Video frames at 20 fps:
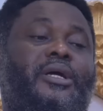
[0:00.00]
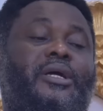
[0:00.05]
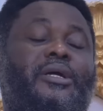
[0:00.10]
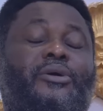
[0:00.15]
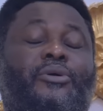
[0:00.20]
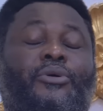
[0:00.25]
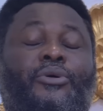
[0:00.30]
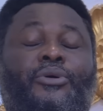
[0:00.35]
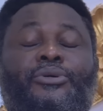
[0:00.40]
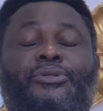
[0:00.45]
I
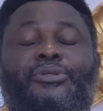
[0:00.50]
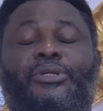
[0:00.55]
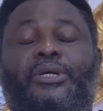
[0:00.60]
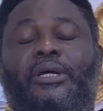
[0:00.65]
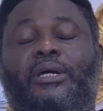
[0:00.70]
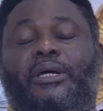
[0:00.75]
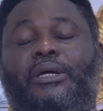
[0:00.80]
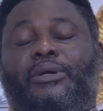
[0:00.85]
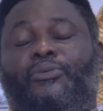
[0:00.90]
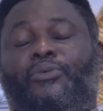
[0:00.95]

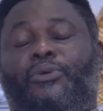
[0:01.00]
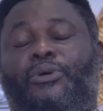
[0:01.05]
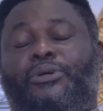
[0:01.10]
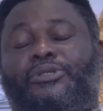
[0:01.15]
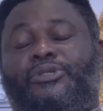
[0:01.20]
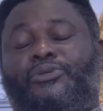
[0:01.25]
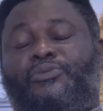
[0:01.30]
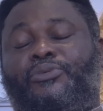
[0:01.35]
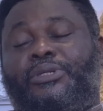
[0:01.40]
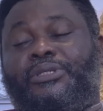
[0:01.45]

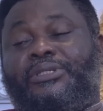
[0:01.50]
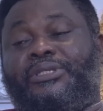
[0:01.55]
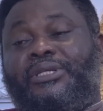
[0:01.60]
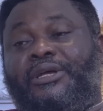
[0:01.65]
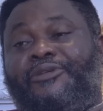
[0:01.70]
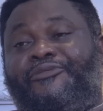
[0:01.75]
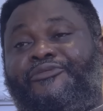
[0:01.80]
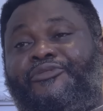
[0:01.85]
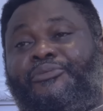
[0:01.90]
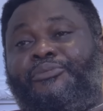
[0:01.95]
was with
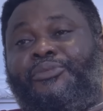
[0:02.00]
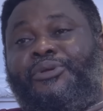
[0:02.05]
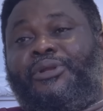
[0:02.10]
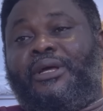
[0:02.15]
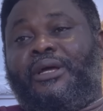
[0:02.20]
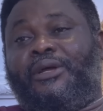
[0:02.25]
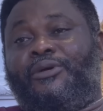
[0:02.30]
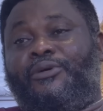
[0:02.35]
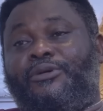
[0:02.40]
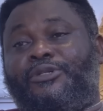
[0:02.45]

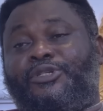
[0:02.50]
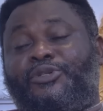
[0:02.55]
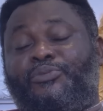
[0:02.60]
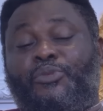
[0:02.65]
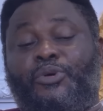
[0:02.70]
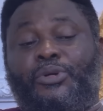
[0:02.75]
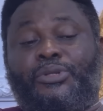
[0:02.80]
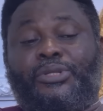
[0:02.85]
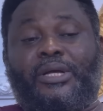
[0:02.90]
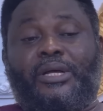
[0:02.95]
Fimilayo's
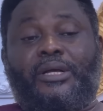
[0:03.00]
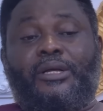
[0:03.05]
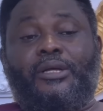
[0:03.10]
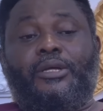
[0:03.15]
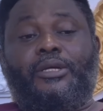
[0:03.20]
mother.